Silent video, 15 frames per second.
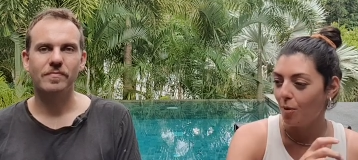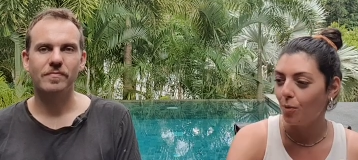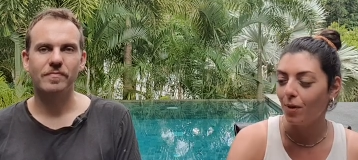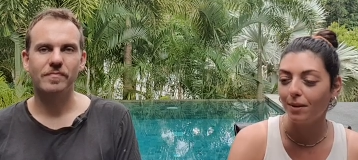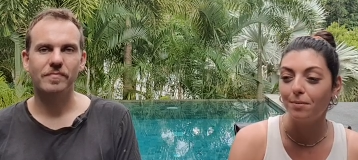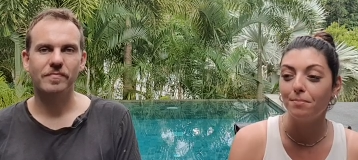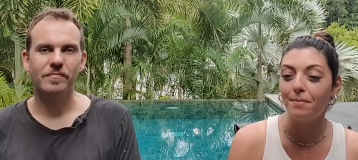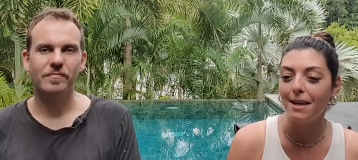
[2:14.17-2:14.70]

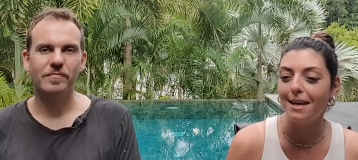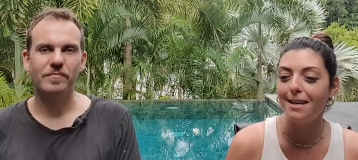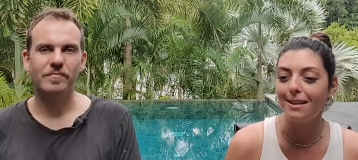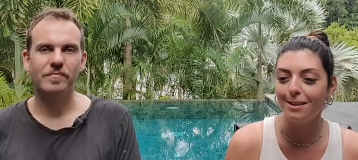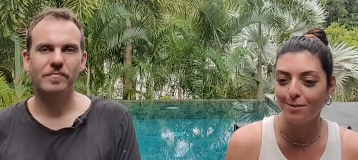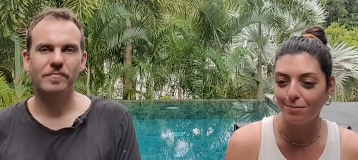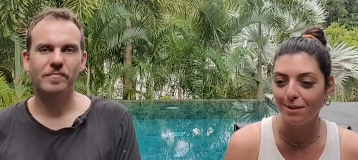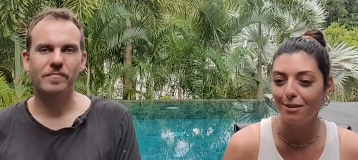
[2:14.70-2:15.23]
Speaker 1: what
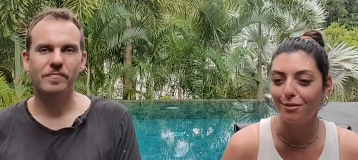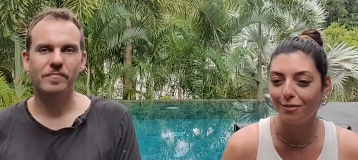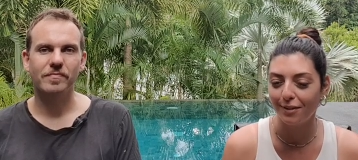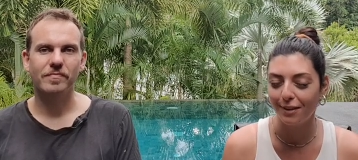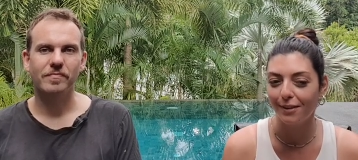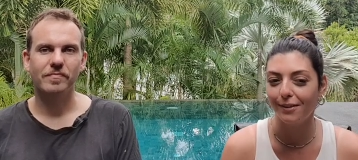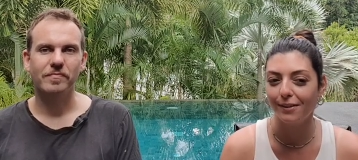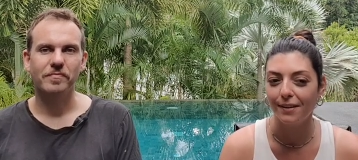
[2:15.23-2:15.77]
makes me
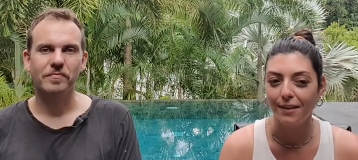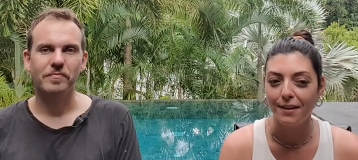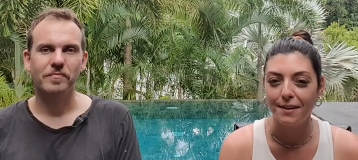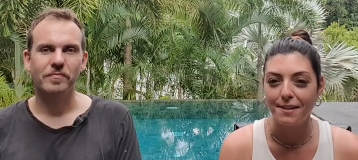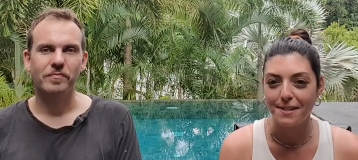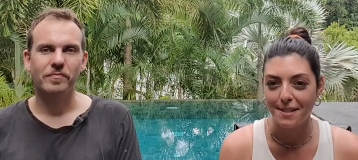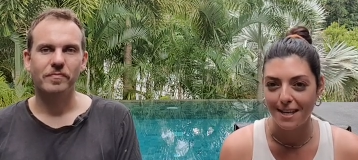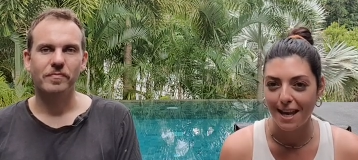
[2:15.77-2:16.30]
feel
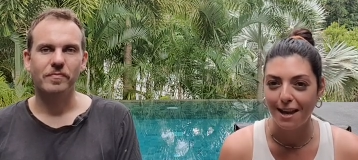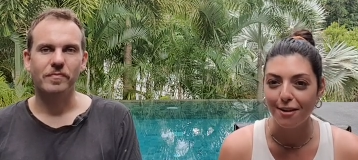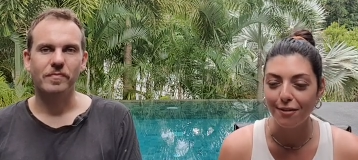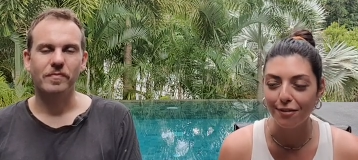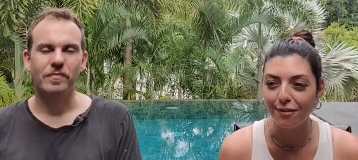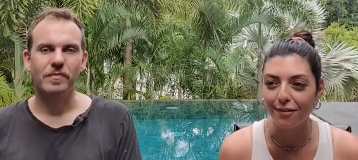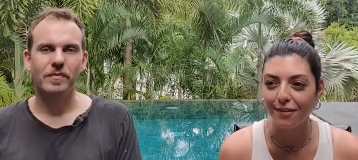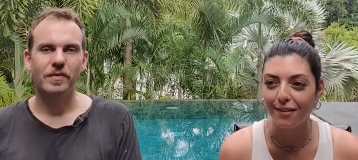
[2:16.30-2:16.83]

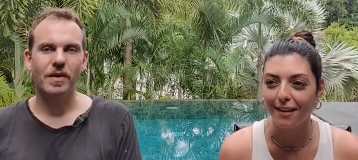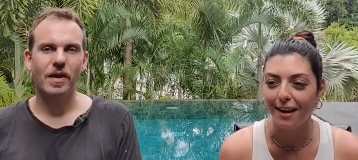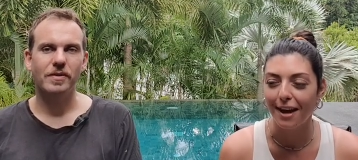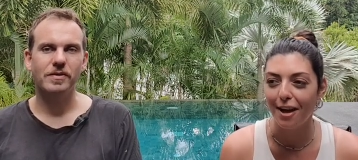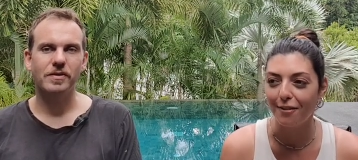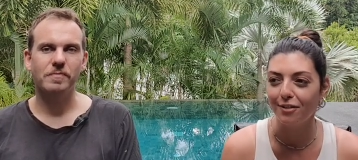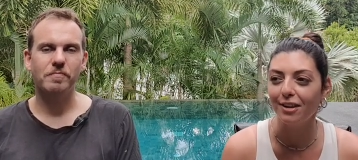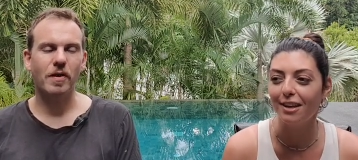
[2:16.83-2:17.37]
safe.
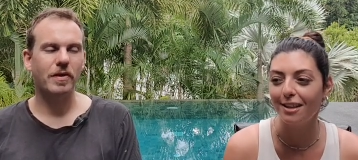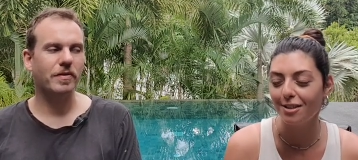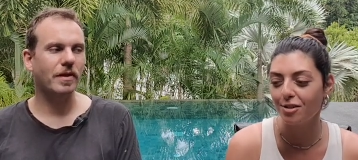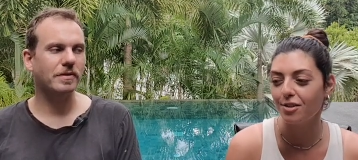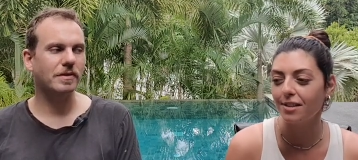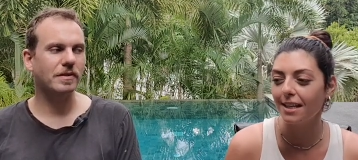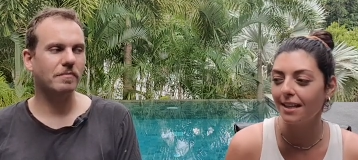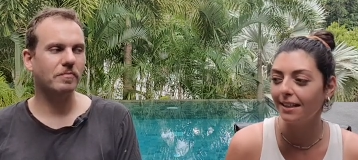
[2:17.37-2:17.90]
Yeah, just buy internet,
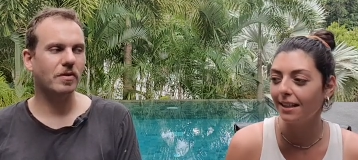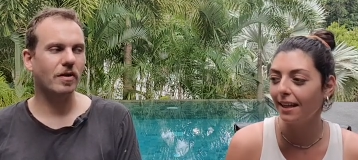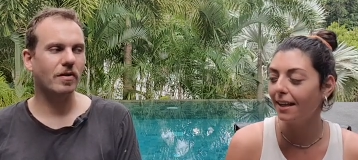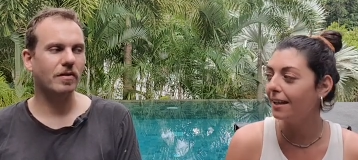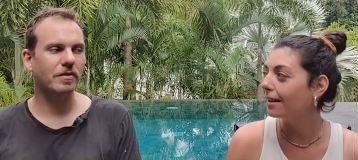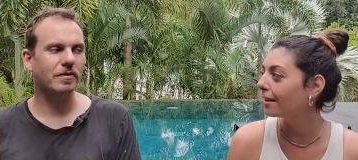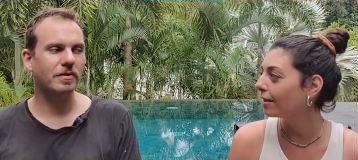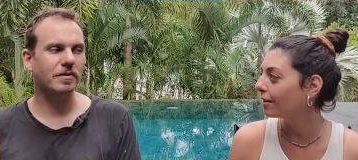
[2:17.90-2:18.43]
that SIM
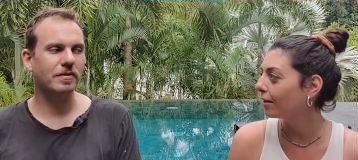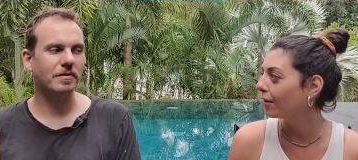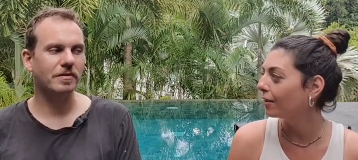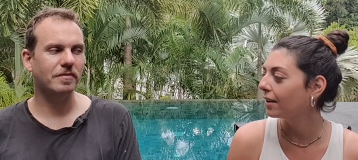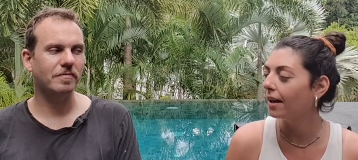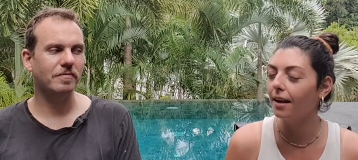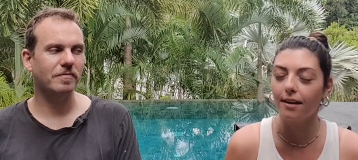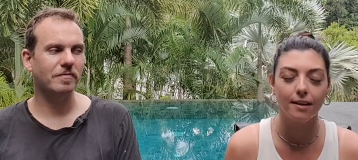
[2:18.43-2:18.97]
card. Like, you
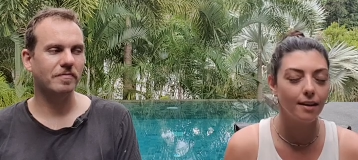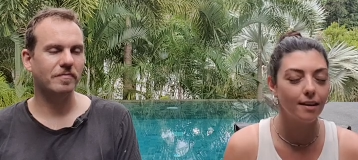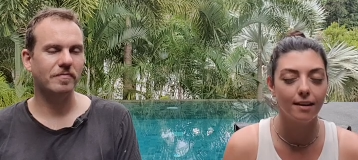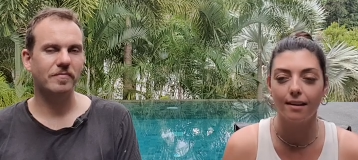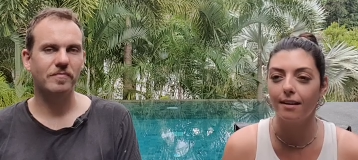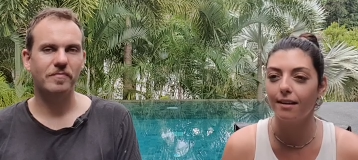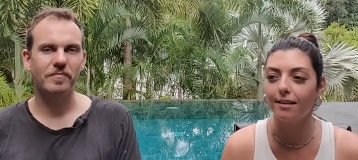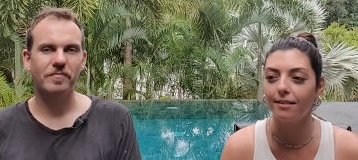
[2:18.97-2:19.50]
know, yeah, yeah,
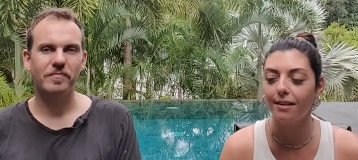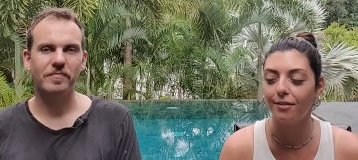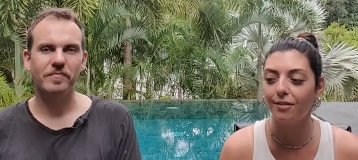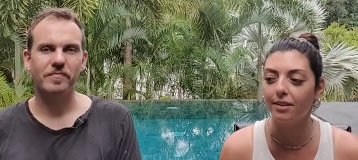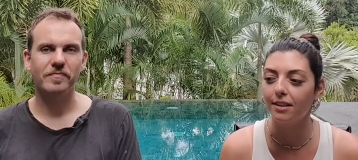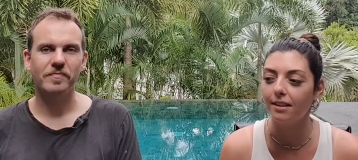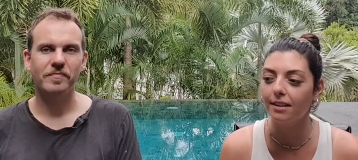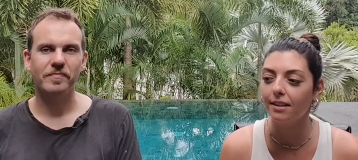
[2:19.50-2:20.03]
yeah, yeah,
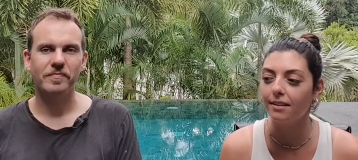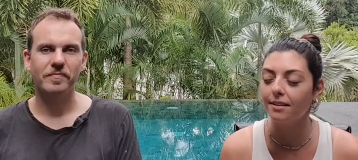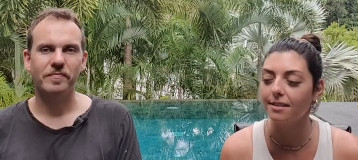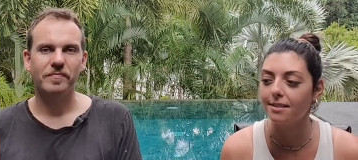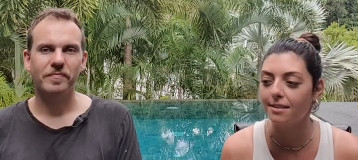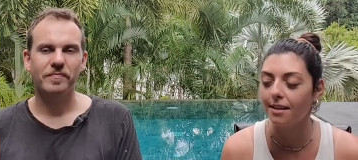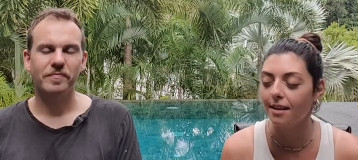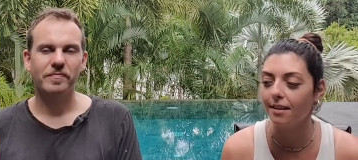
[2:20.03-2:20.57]
definitely.
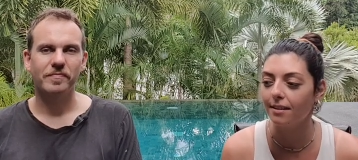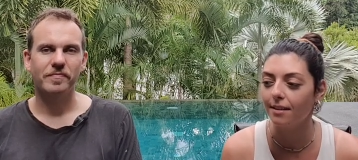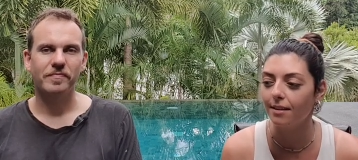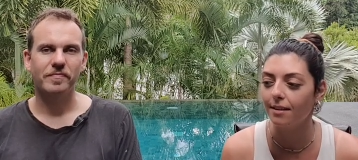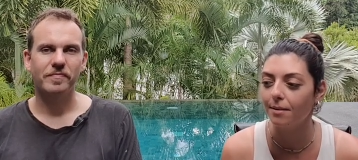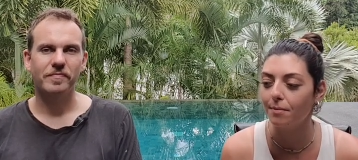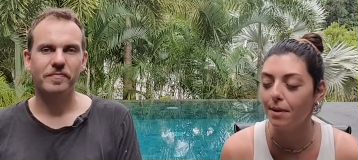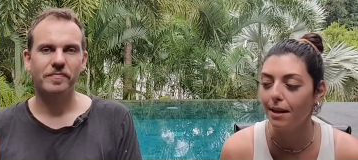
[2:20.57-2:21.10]
This is like
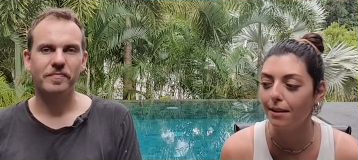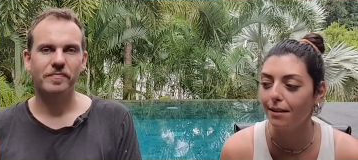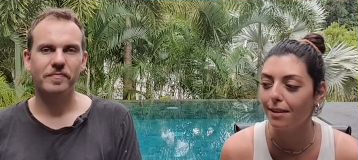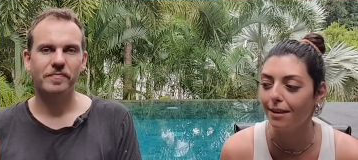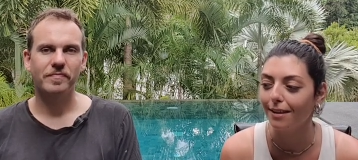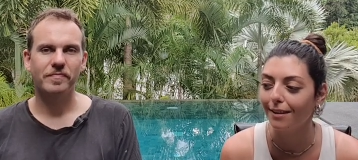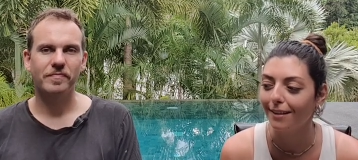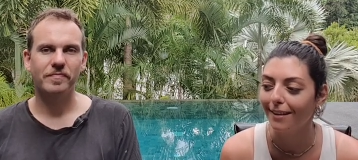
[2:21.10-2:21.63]
the, the main
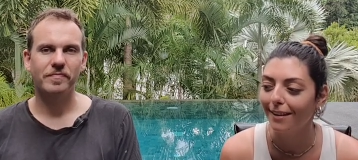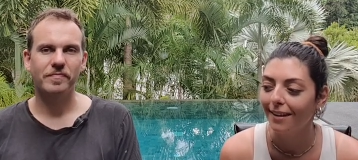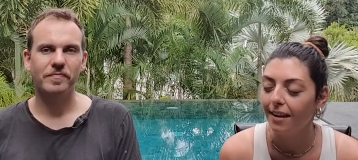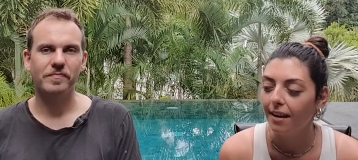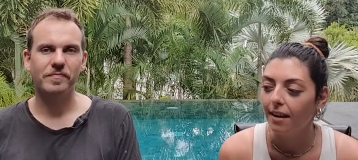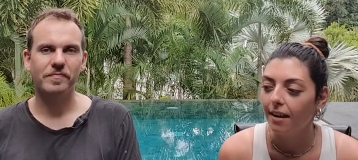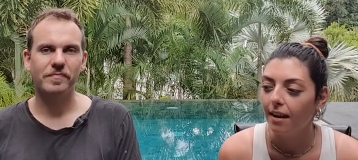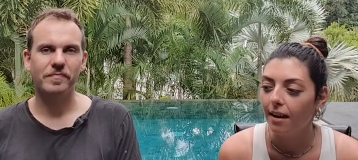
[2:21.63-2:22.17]
thing.
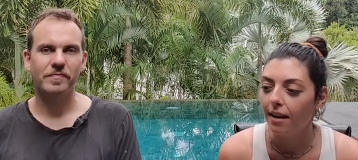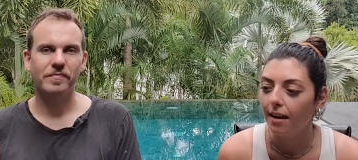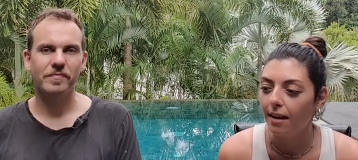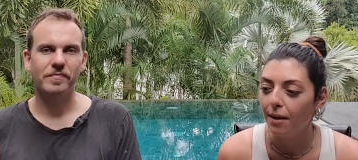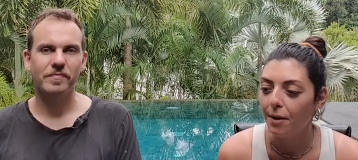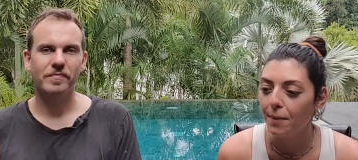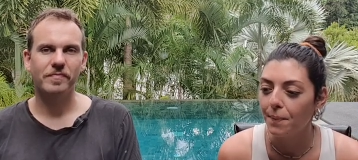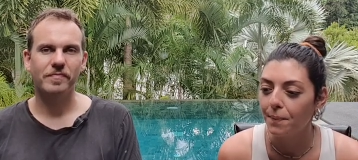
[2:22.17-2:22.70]

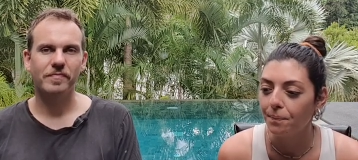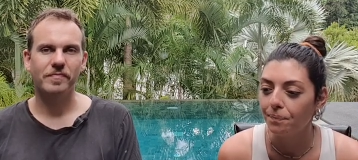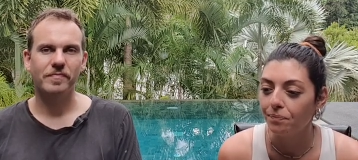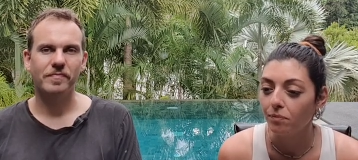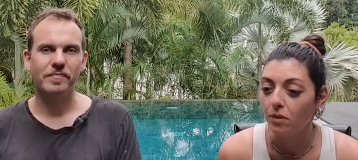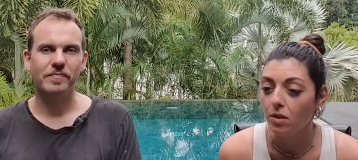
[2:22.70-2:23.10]
Um,